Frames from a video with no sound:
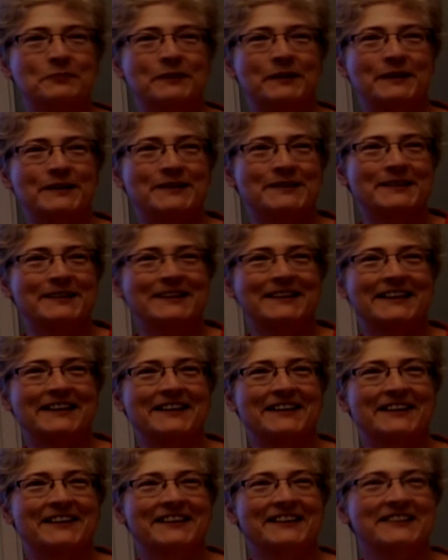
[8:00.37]
and pasting that
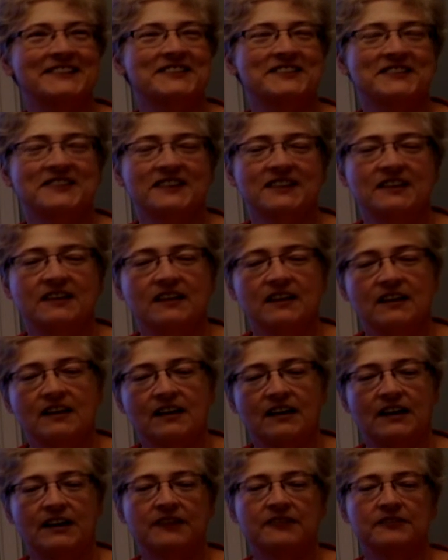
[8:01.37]
thing I just did,
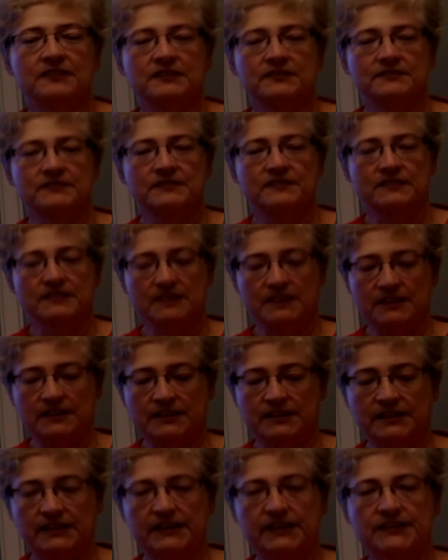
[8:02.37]
I could have done
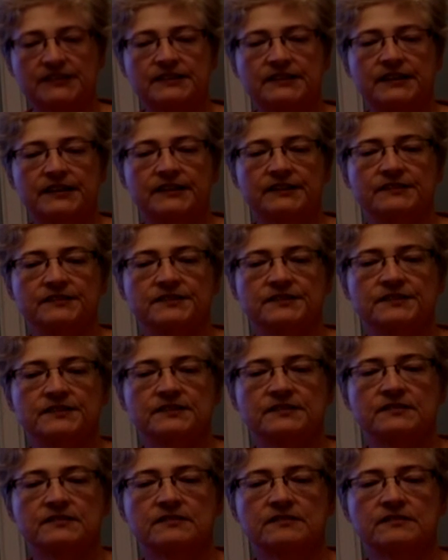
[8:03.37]
an extends